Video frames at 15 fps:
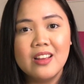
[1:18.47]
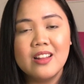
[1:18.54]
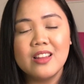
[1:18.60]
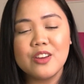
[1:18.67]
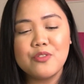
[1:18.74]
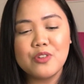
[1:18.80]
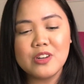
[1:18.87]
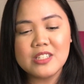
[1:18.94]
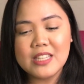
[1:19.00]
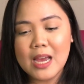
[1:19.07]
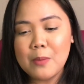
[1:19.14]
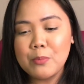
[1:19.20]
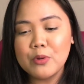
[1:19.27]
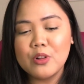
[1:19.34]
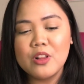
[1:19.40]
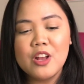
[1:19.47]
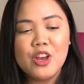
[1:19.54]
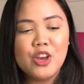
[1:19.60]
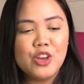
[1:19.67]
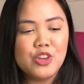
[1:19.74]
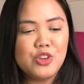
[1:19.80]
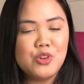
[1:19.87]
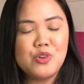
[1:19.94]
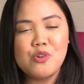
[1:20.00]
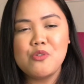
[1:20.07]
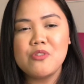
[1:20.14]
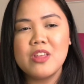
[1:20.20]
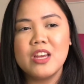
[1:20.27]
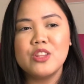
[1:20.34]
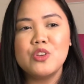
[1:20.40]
Like for example, you know that